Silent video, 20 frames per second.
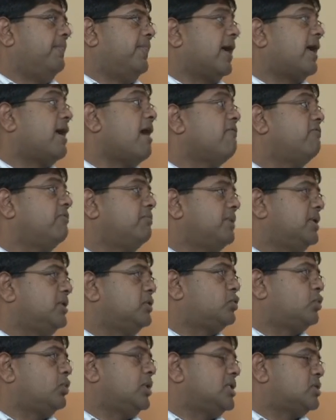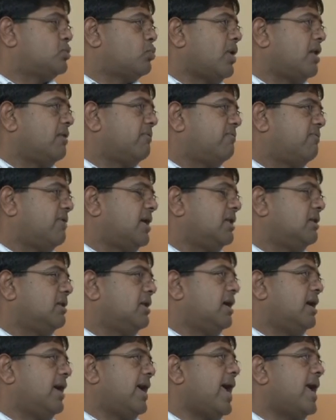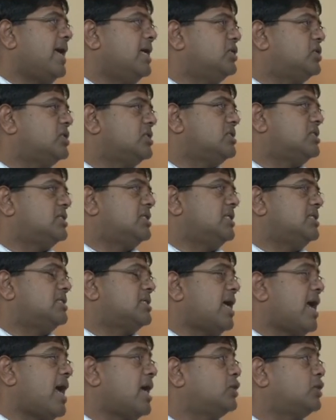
the government, through its wealth fund agencies,